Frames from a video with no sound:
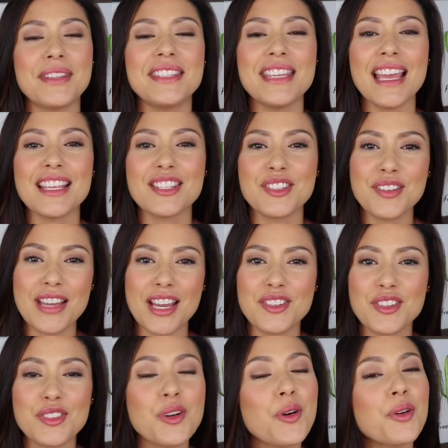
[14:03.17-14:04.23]
But yes, you guys
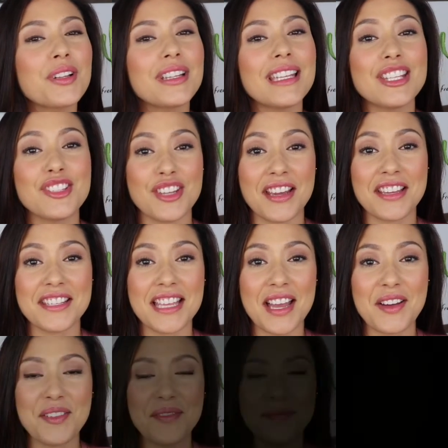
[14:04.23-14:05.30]
should totally check us
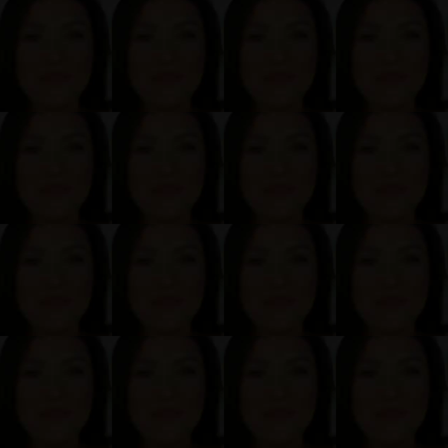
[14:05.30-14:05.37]
out.